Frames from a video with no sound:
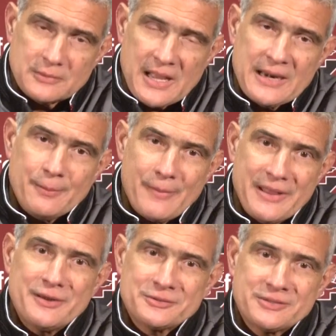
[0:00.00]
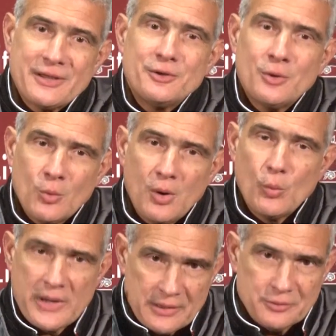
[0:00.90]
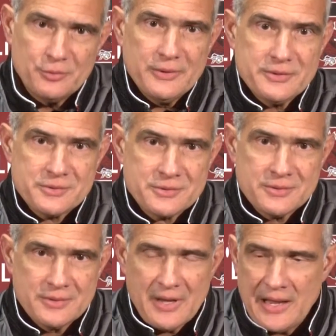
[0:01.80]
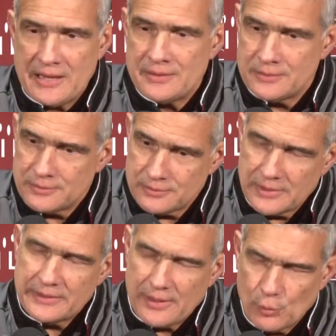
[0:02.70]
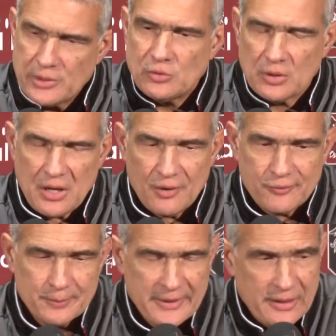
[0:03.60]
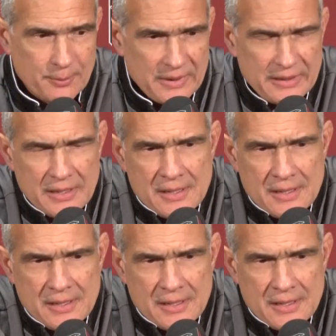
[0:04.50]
kind of made us say, you know what, we can do this. And then we took off from there. But